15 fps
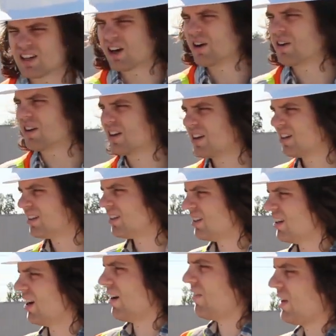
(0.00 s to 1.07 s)
note
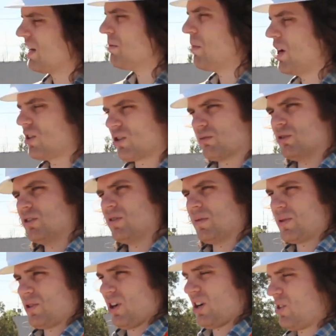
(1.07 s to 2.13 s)
of any major roof
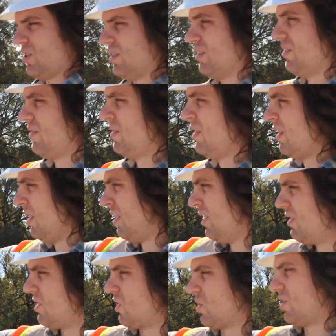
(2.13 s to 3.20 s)
obstructions,
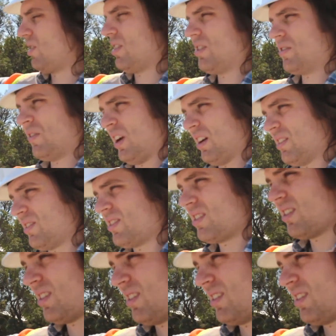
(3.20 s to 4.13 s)
such as these vents,